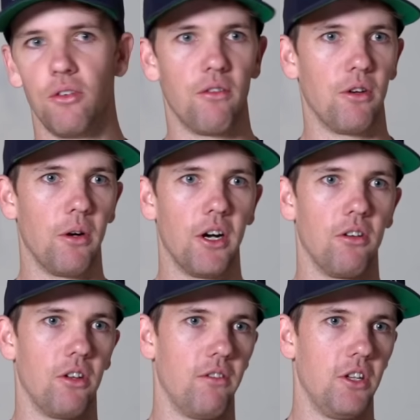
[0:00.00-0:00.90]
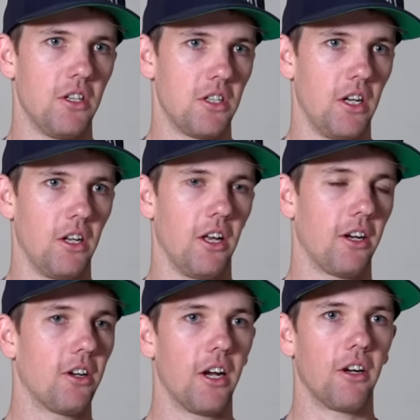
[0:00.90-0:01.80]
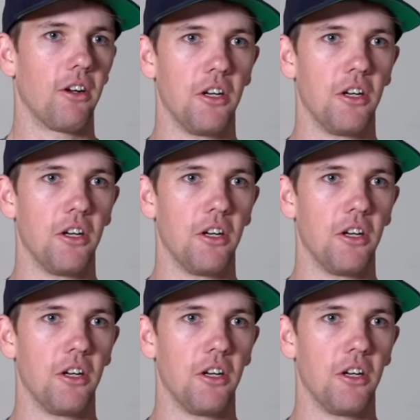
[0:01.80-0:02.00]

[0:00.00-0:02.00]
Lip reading: all everywhere, all over the internet. They're like, okay,